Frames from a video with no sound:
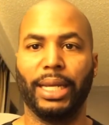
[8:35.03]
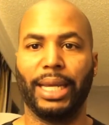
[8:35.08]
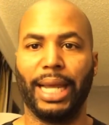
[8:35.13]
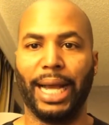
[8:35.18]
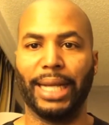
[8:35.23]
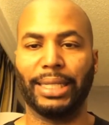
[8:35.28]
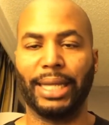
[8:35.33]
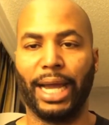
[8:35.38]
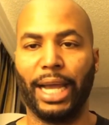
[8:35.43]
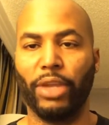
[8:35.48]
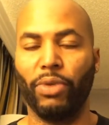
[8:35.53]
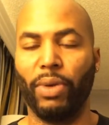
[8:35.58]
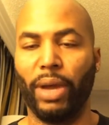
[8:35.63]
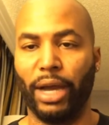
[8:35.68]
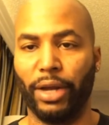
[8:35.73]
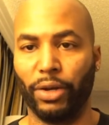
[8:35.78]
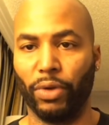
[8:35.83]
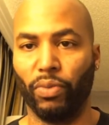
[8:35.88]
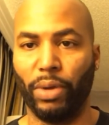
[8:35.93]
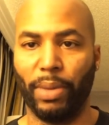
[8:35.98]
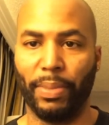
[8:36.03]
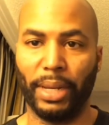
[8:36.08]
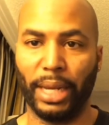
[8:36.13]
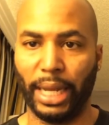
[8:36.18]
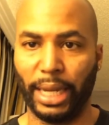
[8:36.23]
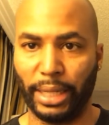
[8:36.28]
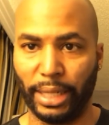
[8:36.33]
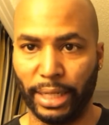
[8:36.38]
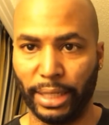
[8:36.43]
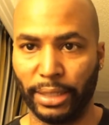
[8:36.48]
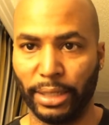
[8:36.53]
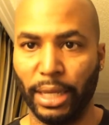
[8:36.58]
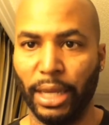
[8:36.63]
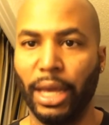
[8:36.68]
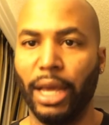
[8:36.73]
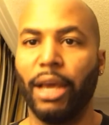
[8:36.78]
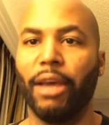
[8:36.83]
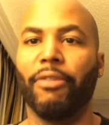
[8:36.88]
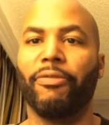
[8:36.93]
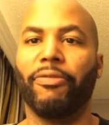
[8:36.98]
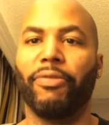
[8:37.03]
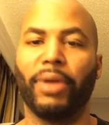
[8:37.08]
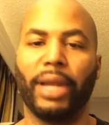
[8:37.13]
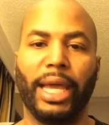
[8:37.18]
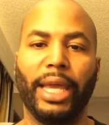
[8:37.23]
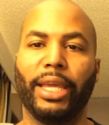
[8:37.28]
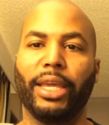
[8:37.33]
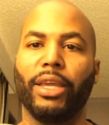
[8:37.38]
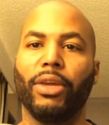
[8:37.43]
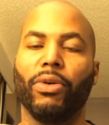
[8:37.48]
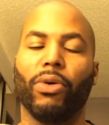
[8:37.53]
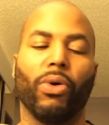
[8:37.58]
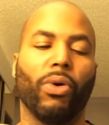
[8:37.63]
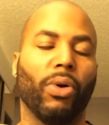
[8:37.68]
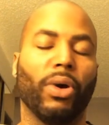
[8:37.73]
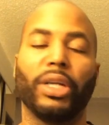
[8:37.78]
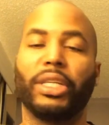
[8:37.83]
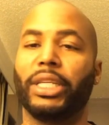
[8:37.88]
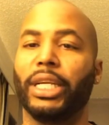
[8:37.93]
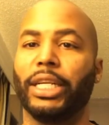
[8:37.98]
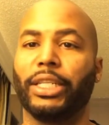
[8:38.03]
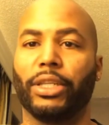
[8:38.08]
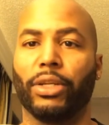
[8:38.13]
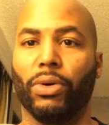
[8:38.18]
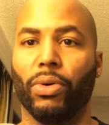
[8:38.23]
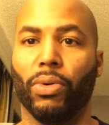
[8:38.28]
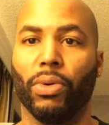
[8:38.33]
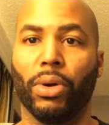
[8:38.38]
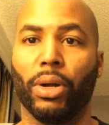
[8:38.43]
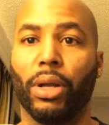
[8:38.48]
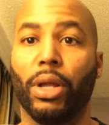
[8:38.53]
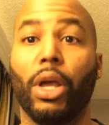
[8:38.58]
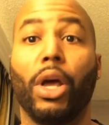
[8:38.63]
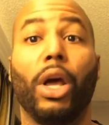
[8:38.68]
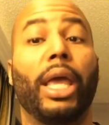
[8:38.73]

That's how you handle women like this. Flaky or attention whore.